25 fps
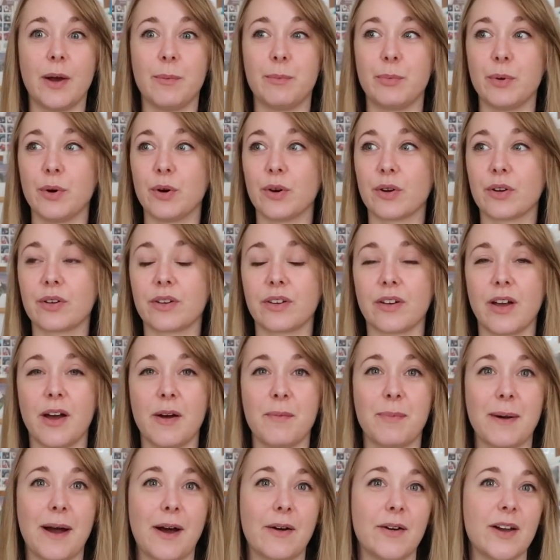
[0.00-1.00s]
a book
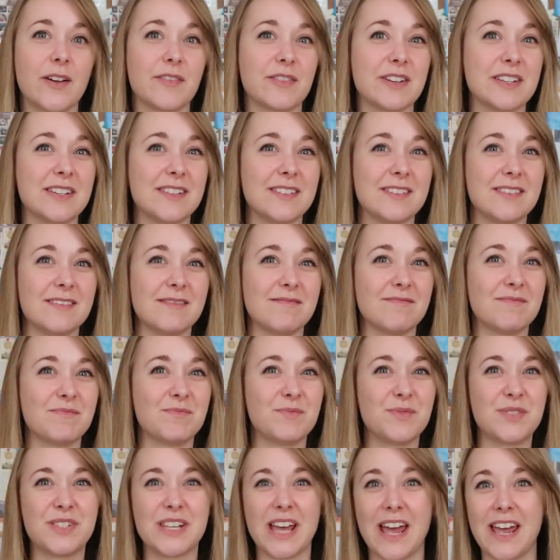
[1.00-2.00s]
about every
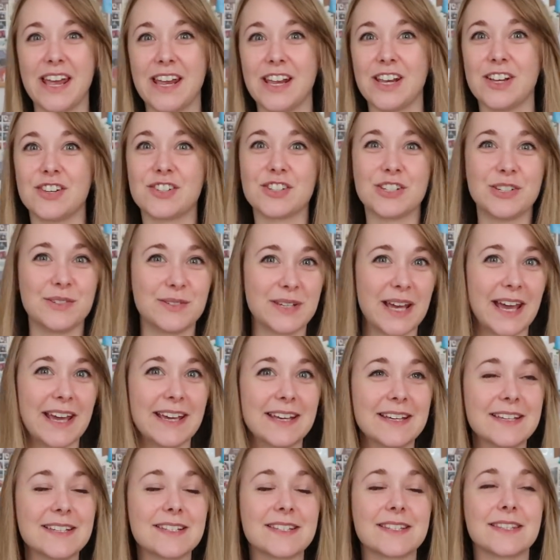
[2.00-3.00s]
day, 2
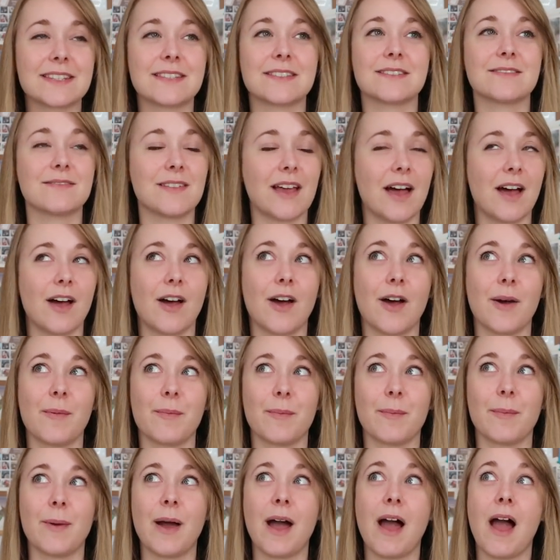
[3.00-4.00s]
days.
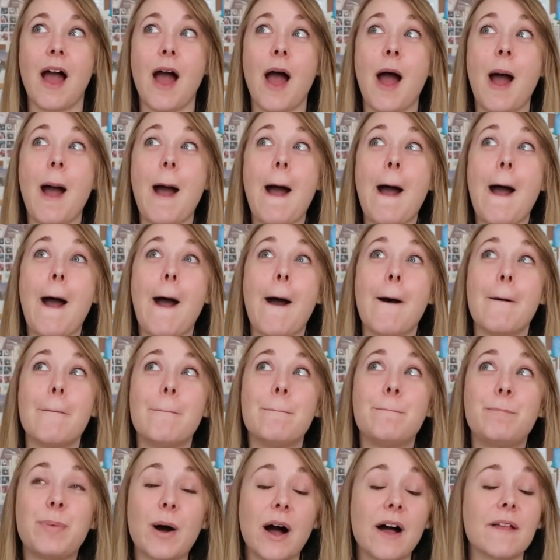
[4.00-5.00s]

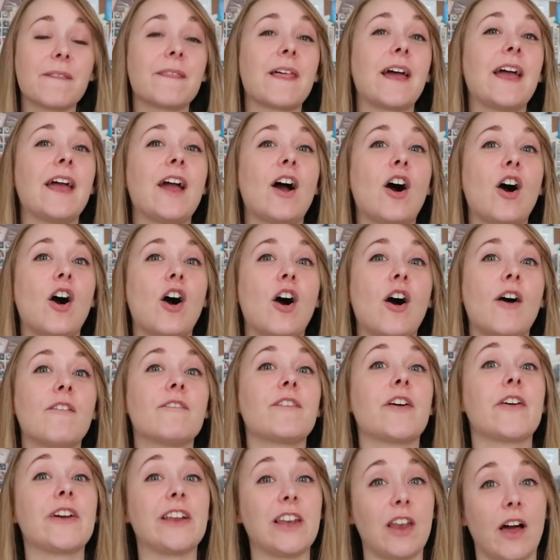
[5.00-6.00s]
But they are
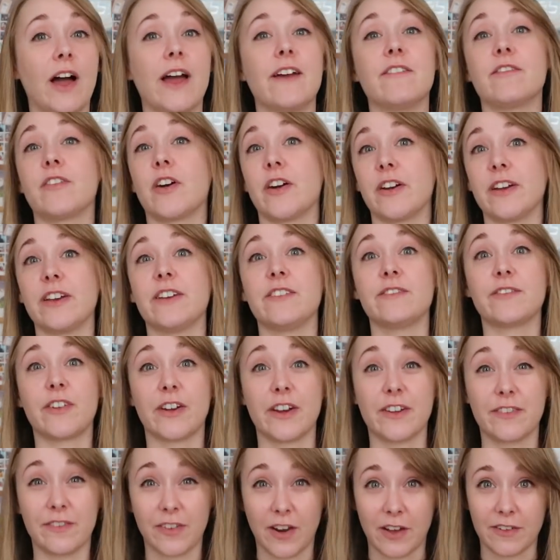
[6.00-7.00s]
very light, very,
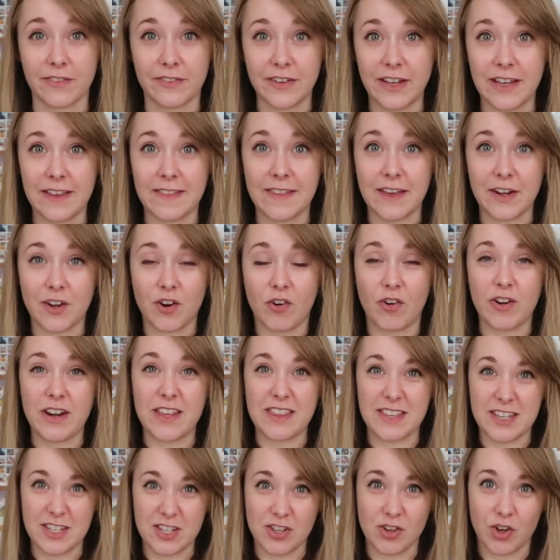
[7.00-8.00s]
very fluffy. They're not
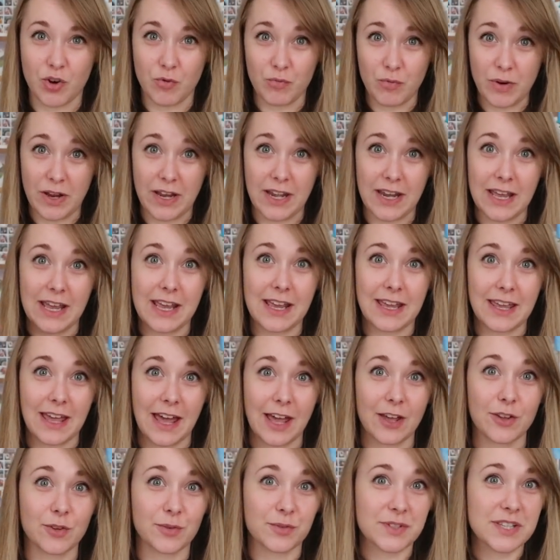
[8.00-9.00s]
anything you can really
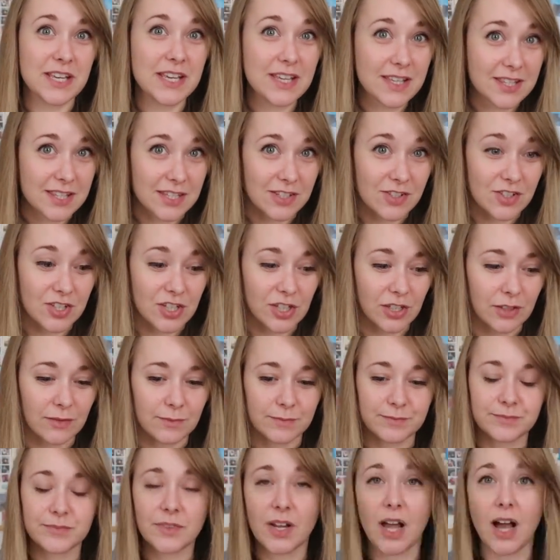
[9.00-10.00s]
get your teeth
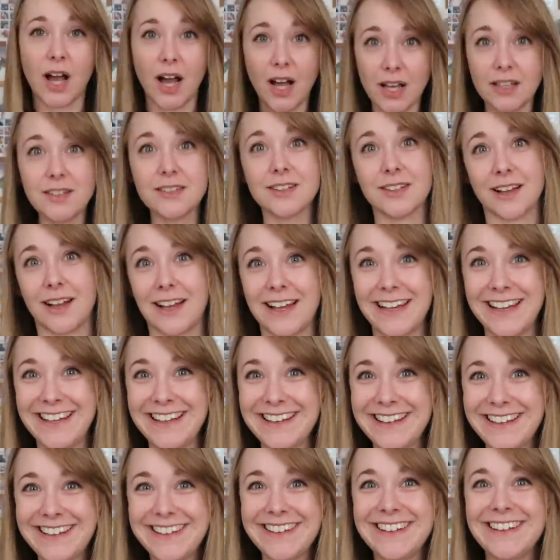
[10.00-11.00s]
into.
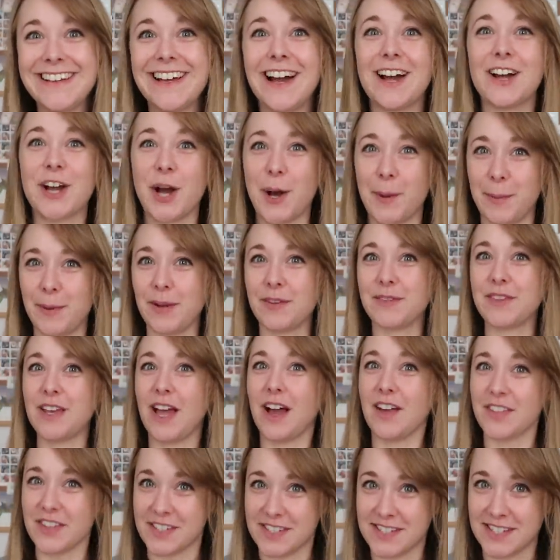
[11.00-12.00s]
Unlike a couple of
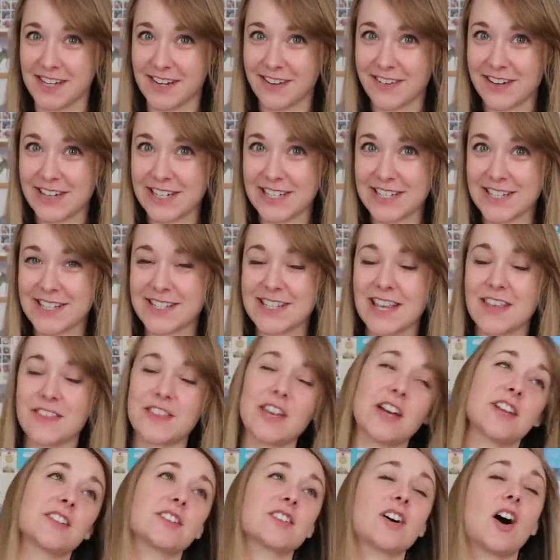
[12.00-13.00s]
the other series
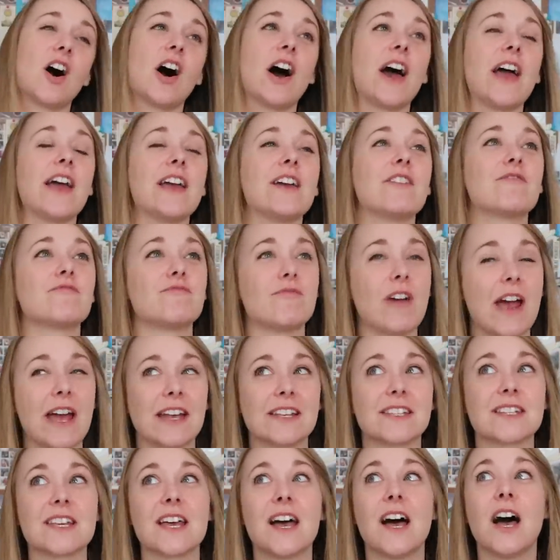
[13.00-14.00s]
that I
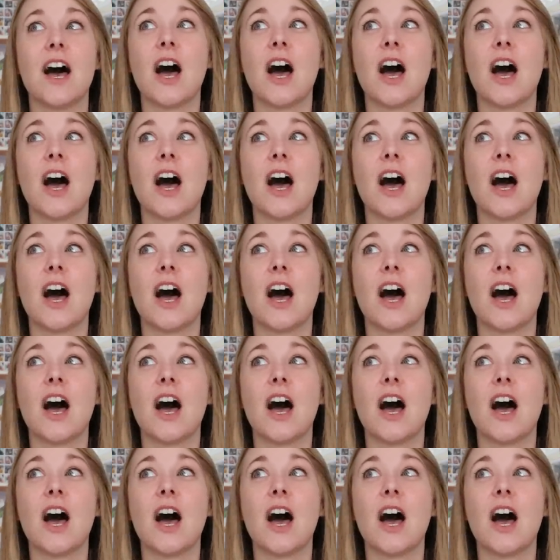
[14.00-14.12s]
read.